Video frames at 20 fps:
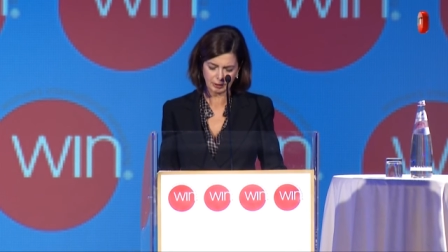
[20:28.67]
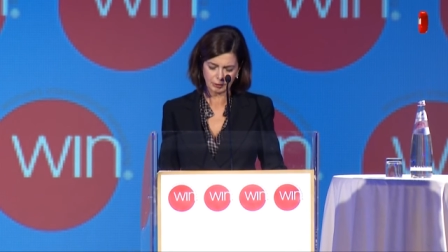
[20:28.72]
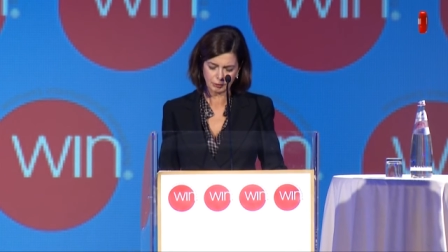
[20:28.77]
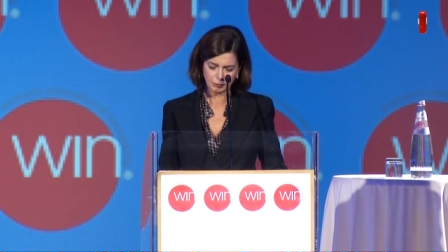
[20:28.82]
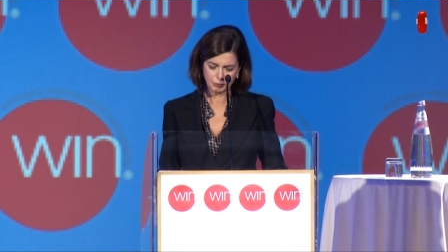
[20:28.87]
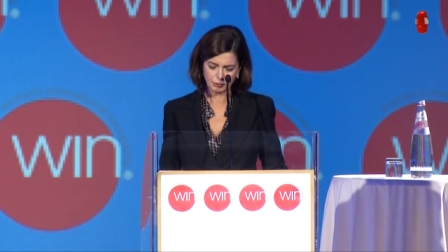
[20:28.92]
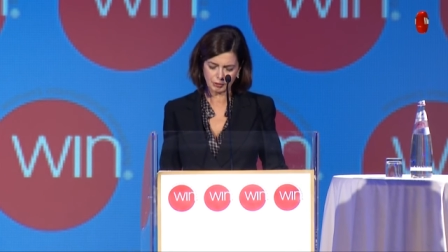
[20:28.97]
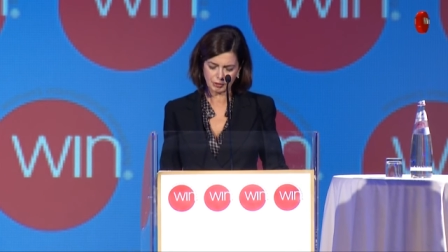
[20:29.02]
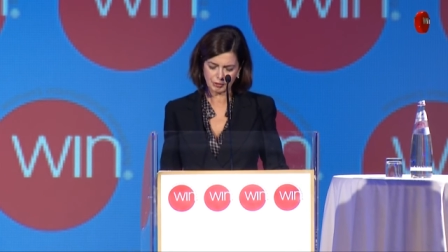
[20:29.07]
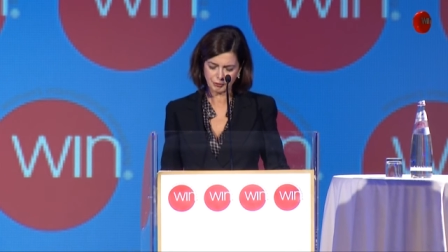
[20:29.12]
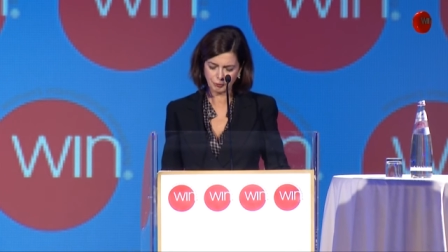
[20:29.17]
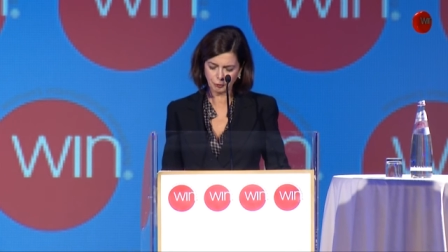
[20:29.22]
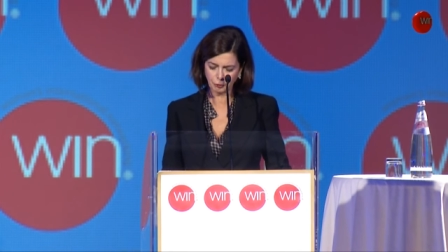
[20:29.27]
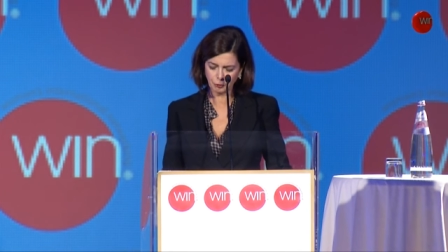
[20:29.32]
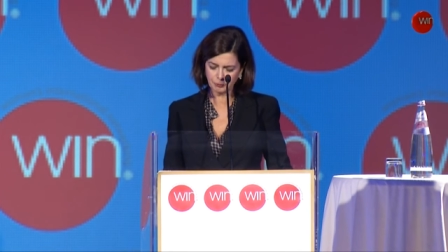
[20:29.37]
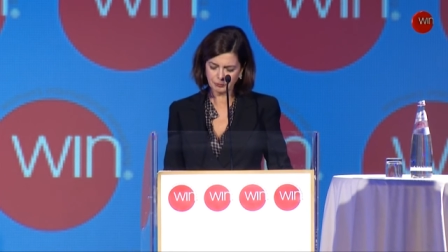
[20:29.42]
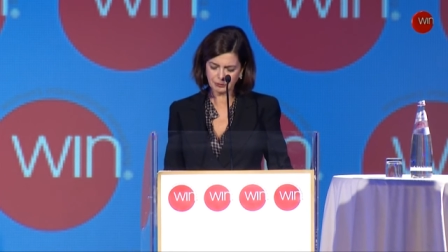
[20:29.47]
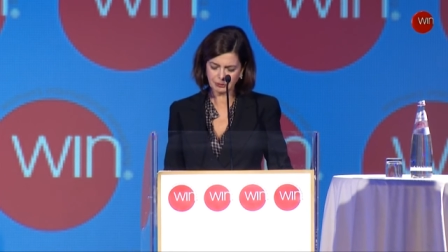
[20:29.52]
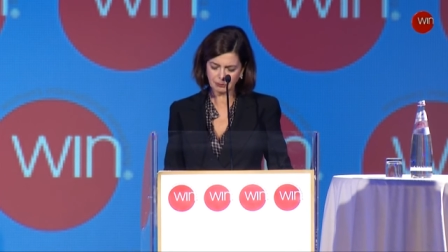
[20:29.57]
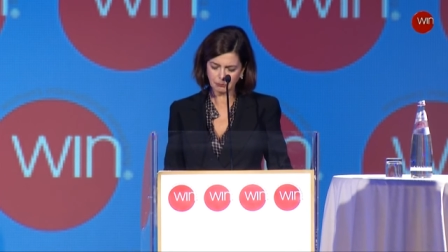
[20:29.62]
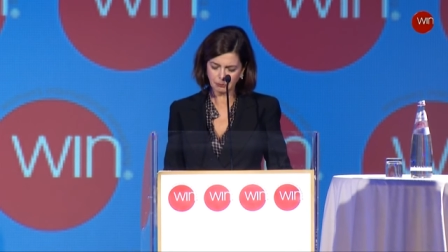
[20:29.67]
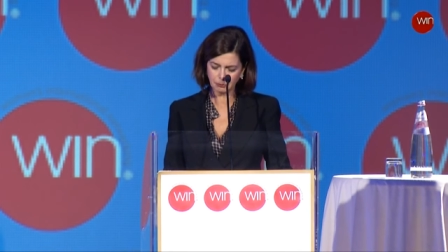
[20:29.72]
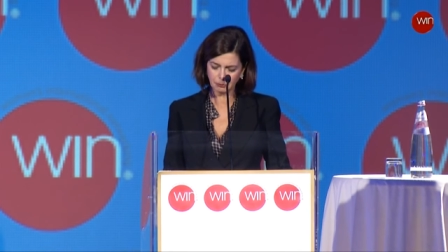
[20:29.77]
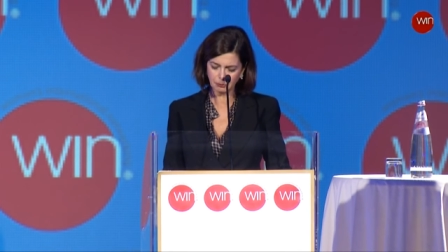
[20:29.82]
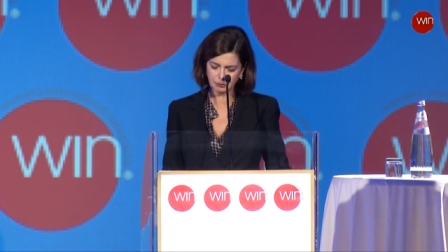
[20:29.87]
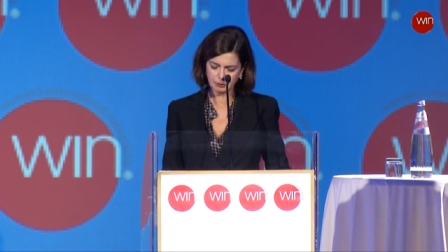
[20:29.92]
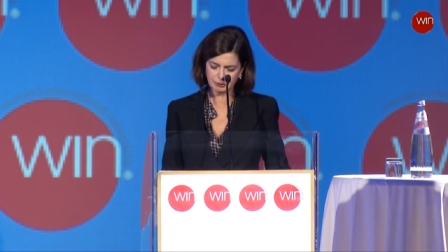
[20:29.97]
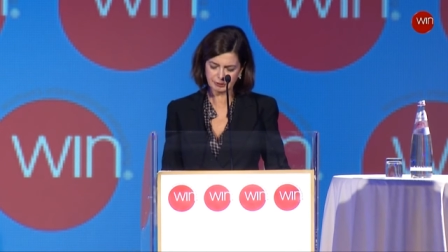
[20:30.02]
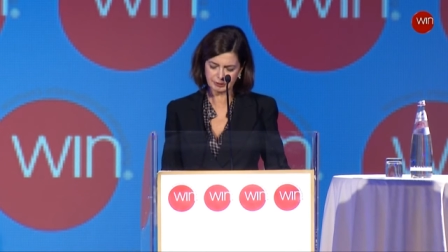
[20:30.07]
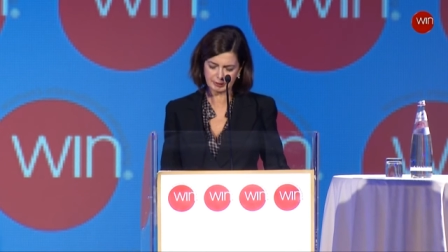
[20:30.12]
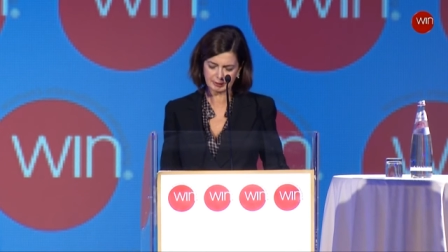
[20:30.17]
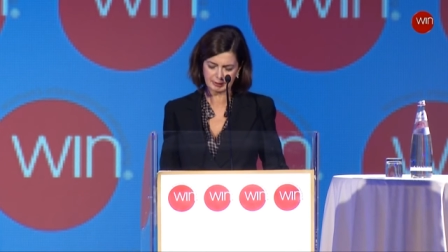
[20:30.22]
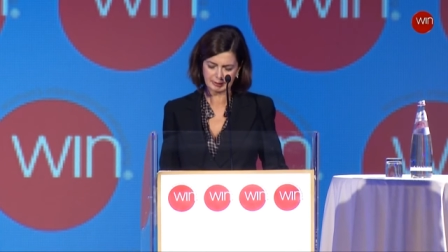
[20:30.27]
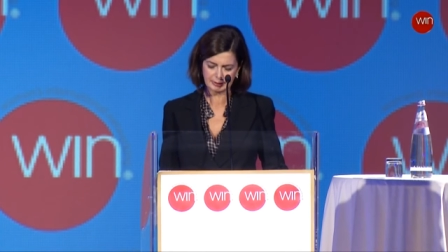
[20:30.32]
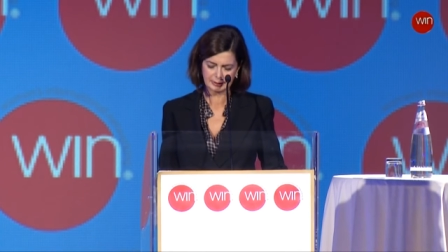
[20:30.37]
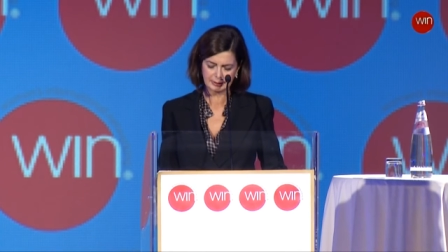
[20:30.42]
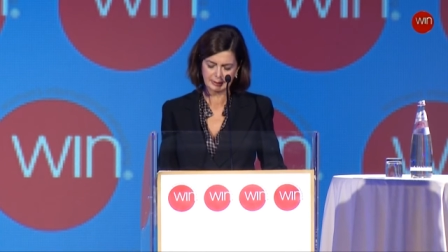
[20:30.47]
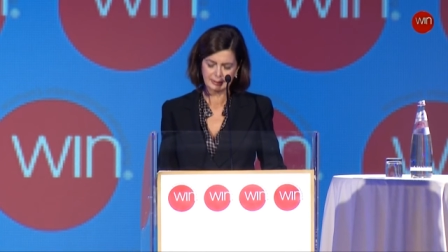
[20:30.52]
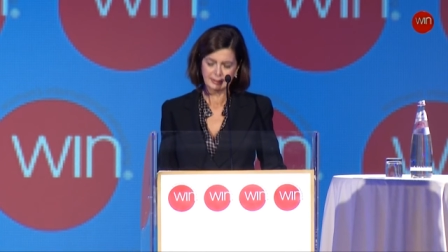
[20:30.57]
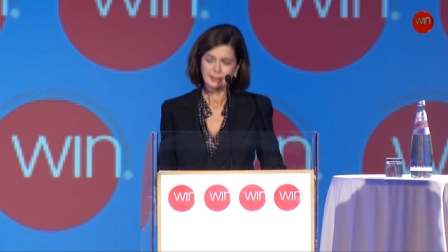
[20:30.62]
to transform the world,
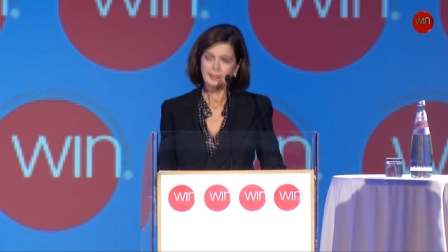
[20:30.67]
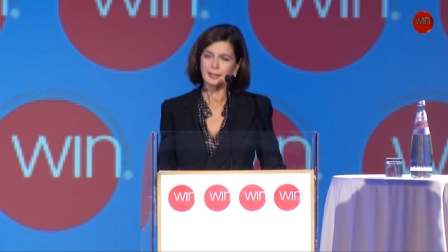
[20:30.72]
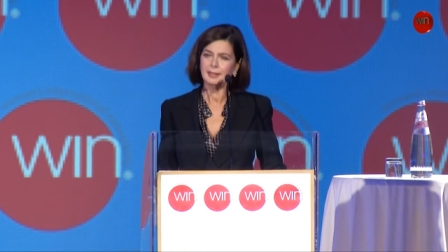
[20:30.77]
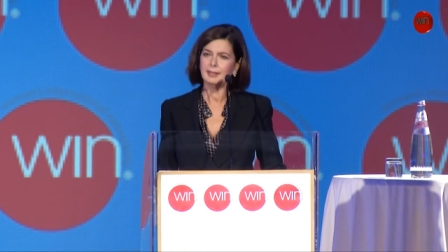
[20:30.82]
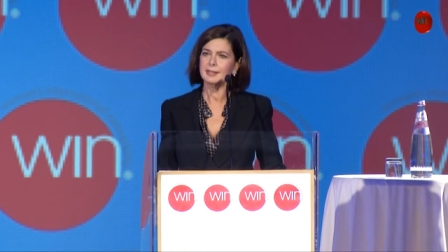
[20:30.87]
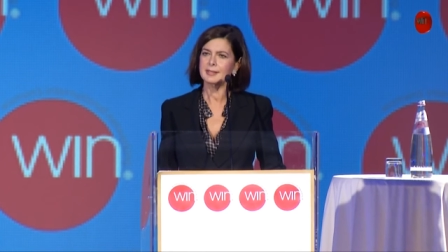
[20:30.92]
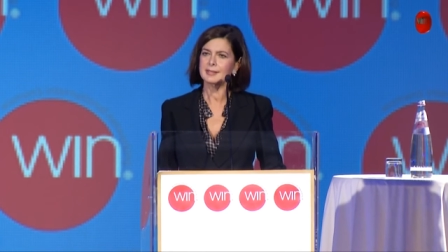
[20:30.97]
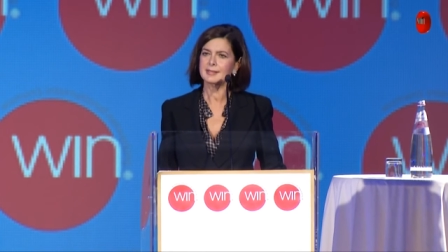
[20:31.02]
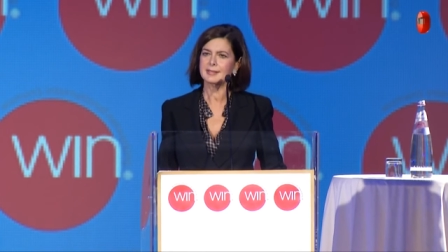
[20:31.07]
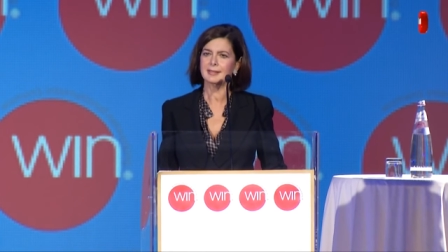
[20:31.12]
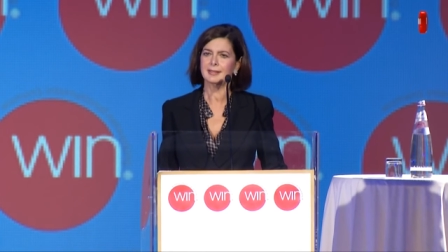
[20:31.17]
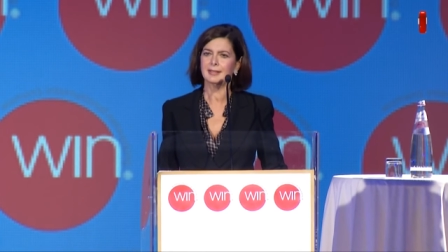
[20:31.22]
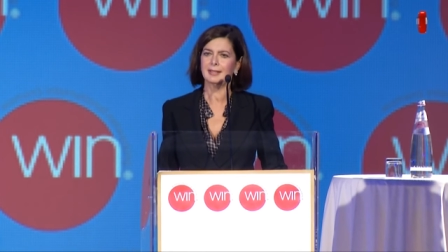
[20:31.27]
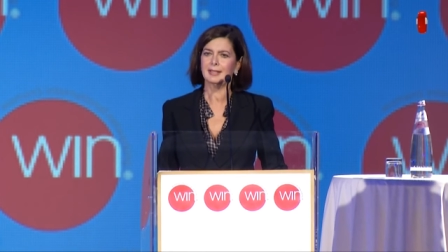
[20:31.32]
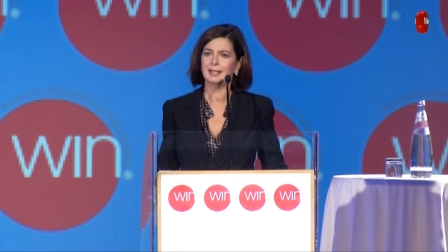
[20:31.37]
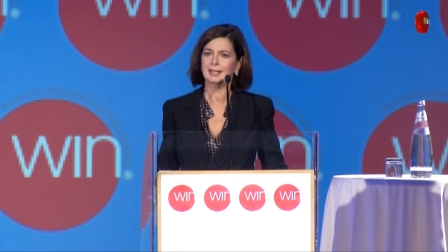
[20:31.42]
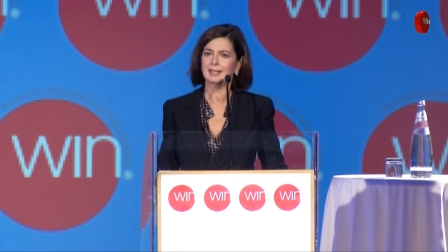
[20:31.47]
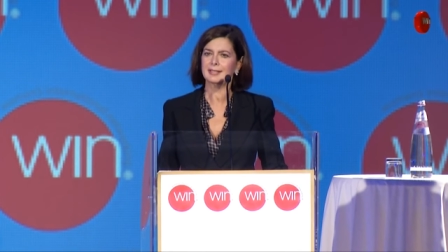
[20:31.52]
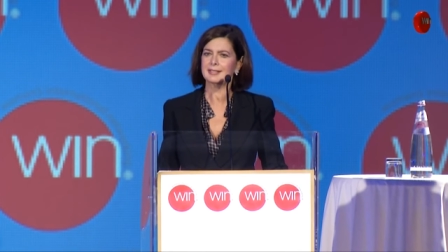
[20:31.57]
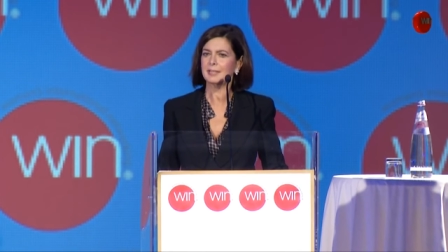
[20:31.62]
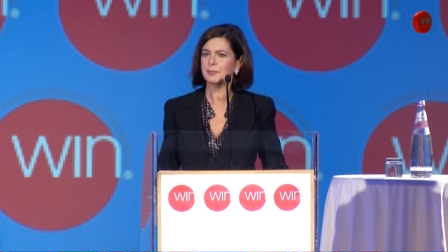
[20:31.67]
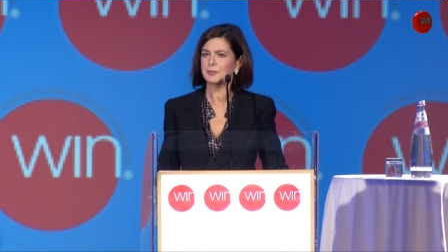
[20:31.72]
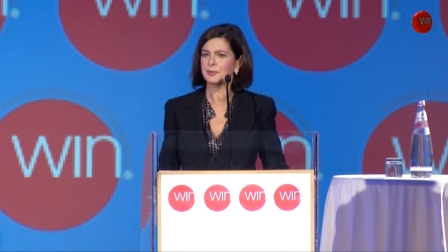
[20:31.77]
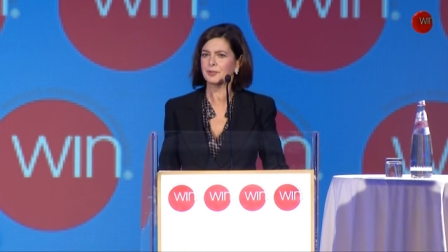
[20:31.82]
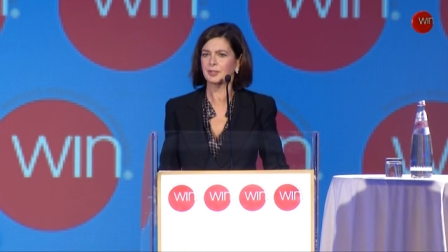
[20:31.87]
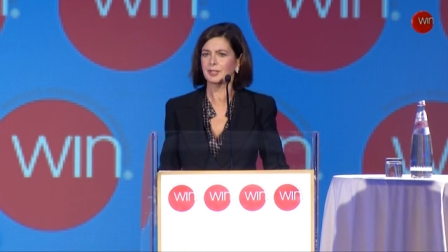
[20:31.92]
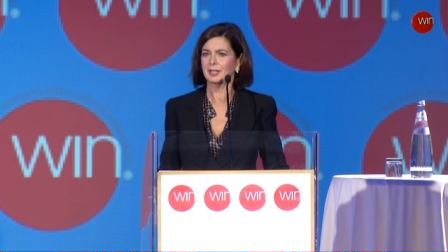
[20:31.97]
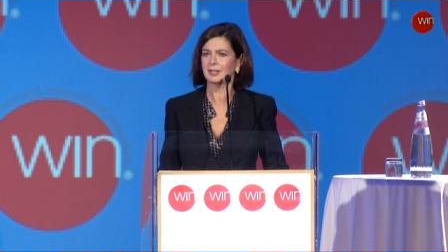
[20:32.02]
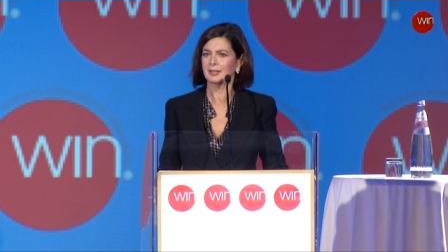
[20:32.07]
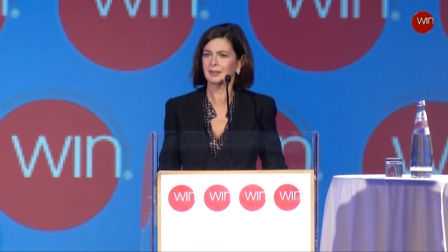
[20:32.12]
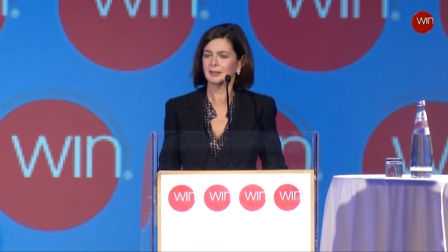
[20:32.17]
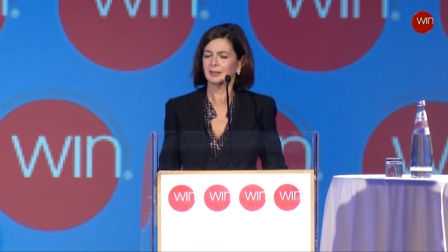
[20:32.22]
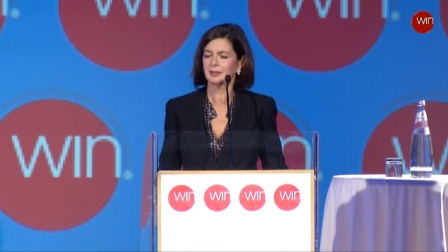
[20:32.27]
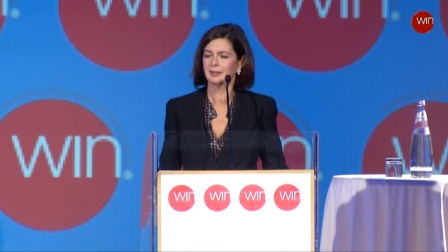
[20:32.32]
it's exceptional.